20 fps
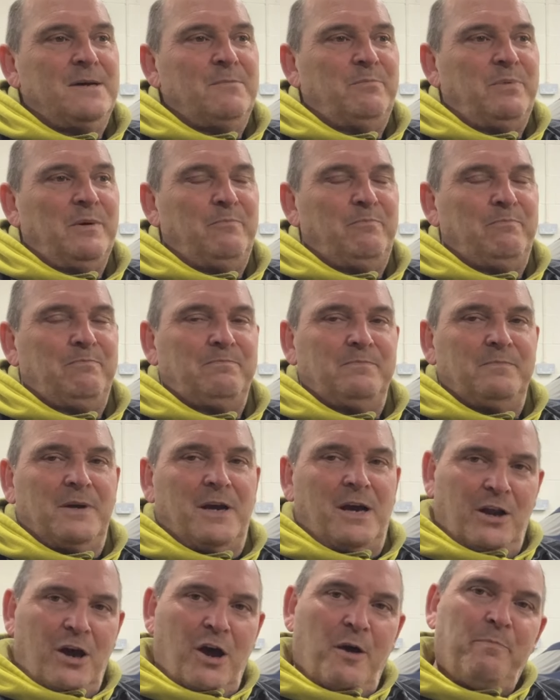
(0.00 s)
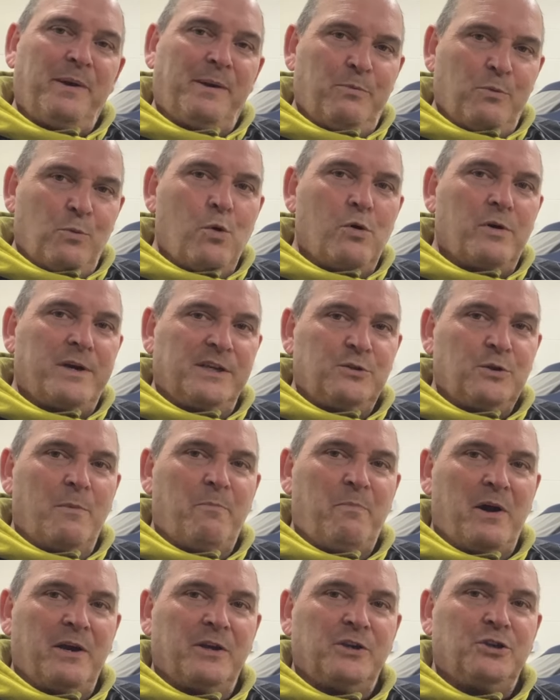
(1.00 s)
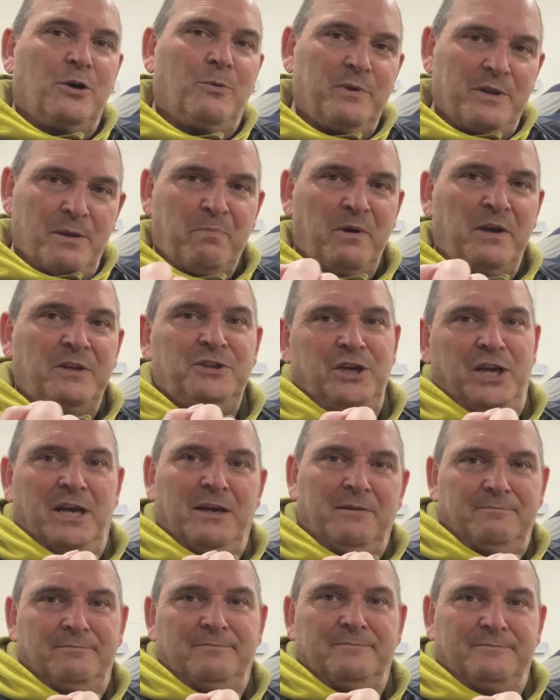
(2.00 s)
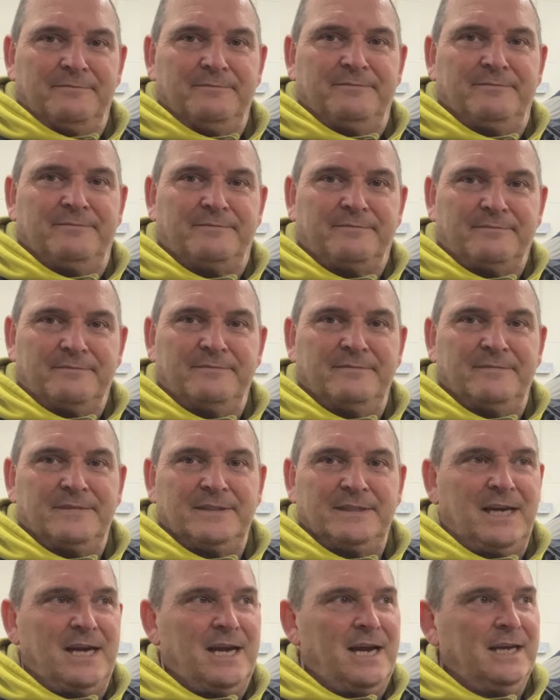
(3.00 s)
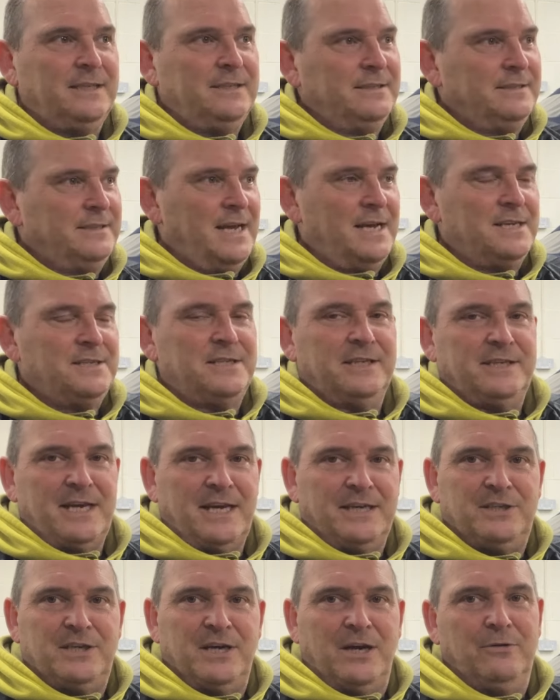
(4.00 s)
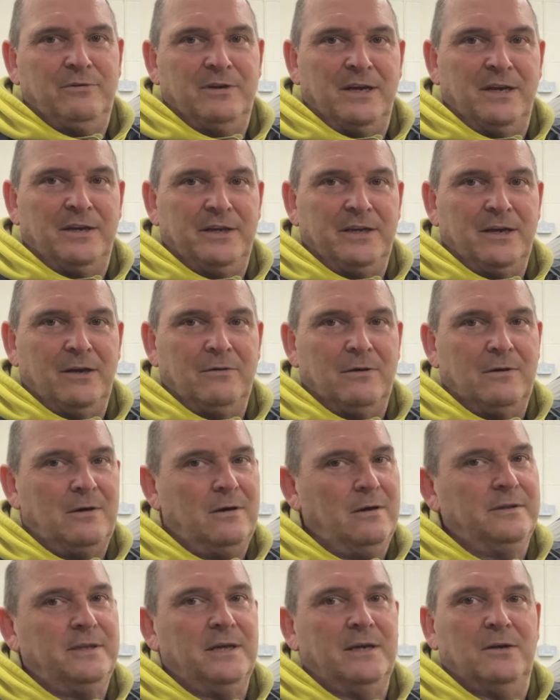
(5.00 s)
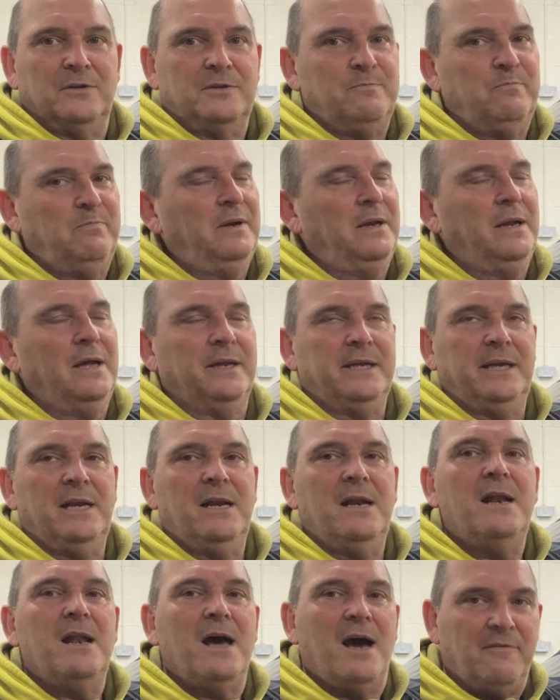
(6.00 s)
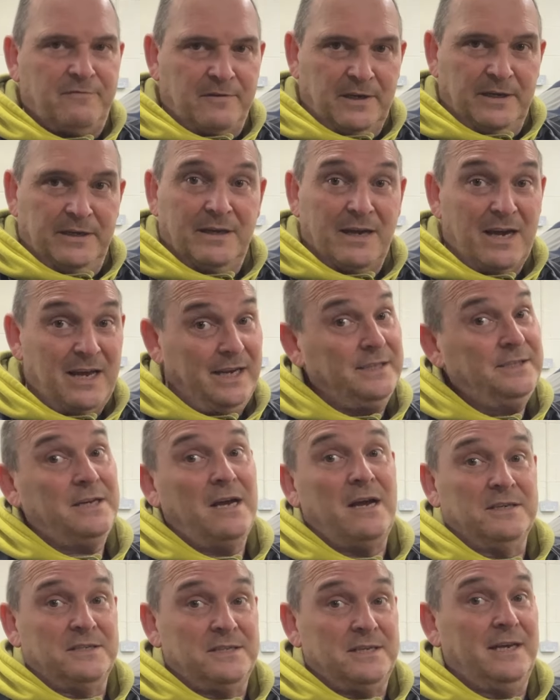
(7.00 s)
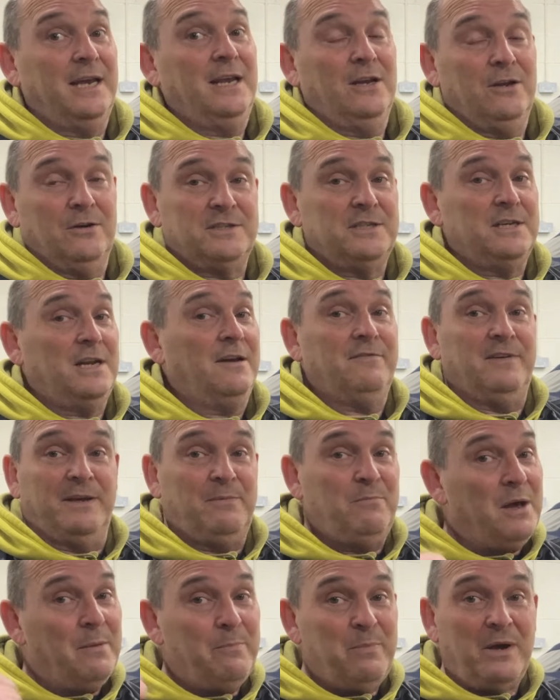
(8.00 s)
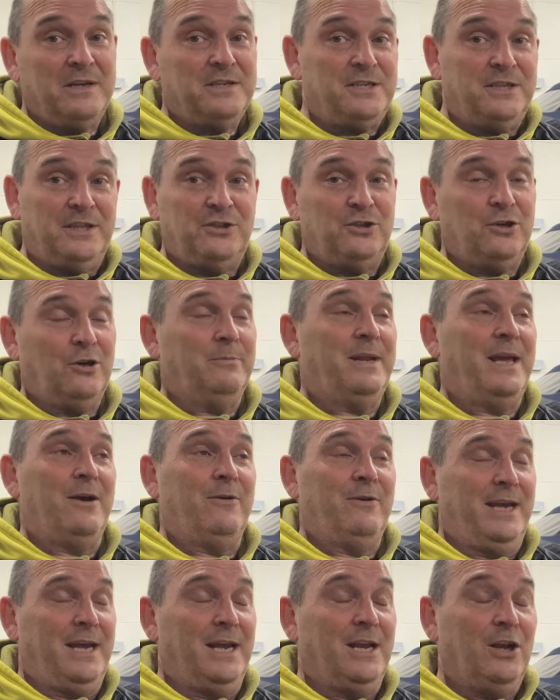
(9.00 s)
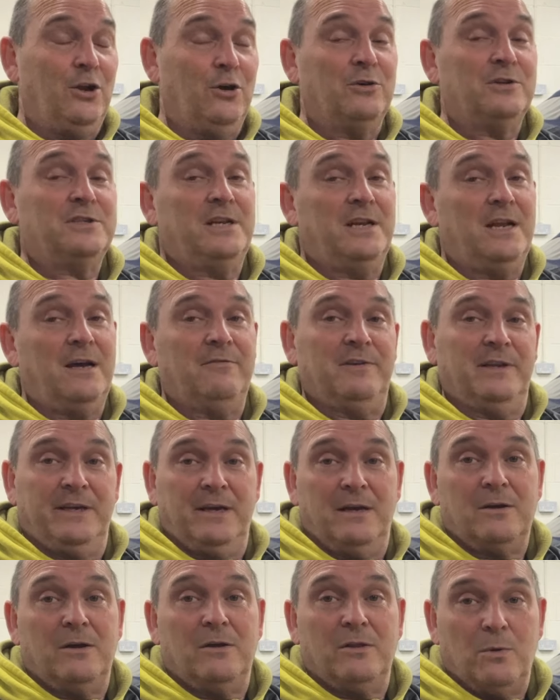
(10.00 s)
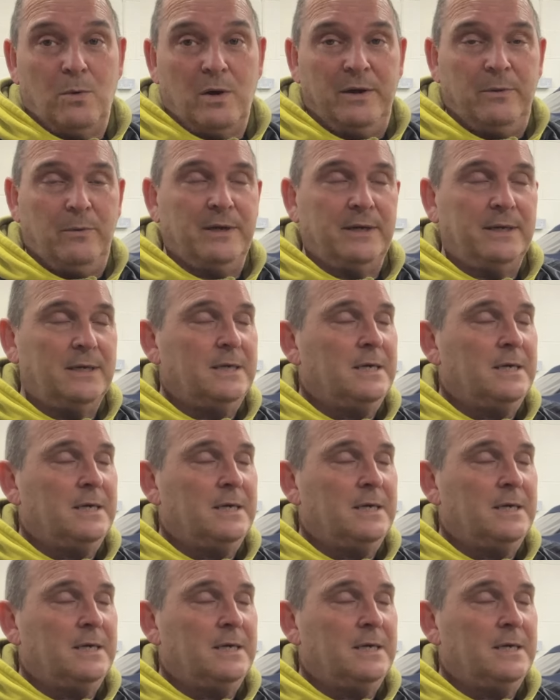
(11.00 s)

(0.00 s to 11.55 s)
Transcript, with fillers: But a lot of people walk into a bike shop with a budget and there's the Daytona and you go, oh, that looks bloody lovely. And it does, it looks lovely. My bike's in the shop now, it looks lovely. I got the white one.